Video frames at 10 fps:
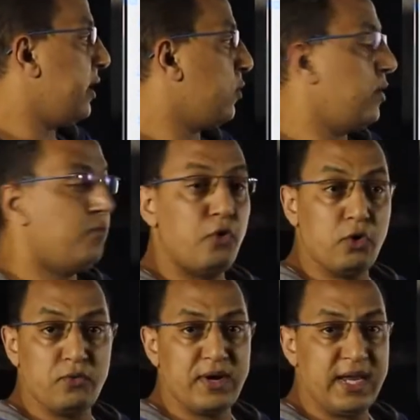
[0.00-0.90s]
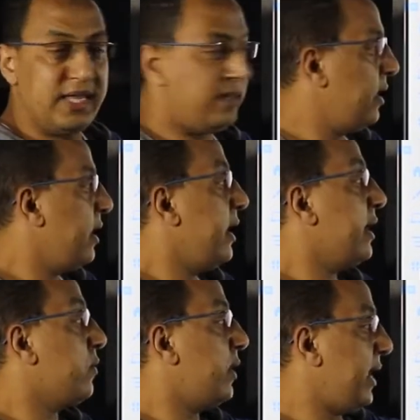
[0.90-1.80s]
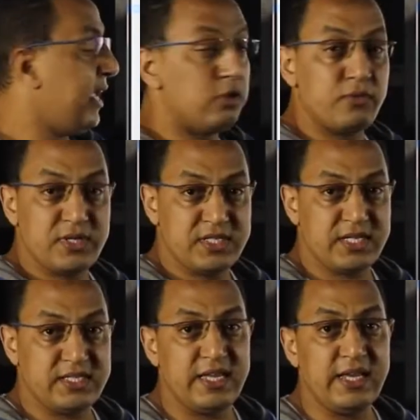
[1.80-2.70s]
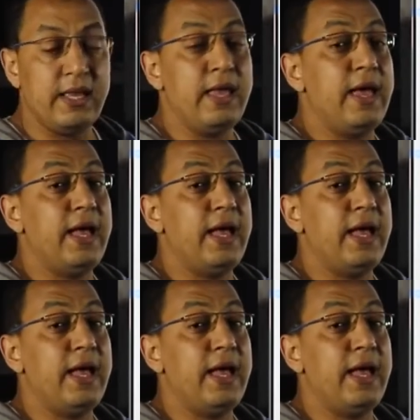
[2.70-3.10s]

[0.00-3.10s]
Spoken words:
equal 4 over 8 equal 8 over 16,